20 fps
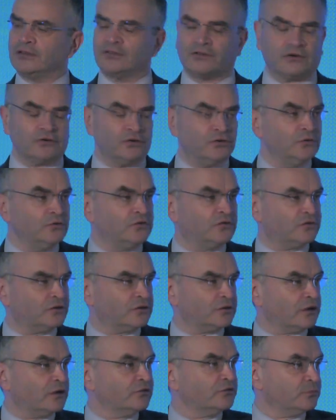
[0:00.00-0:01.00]
their huge
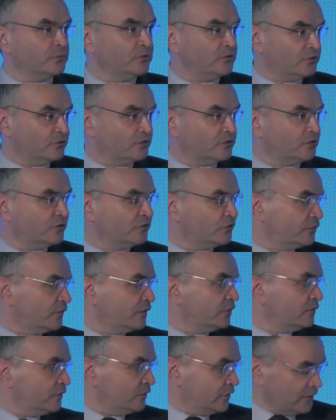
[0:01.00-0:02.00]
contribution to this
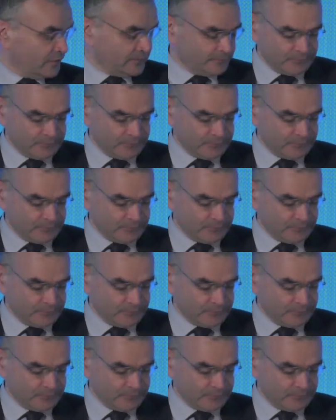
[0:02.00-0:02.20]
event today.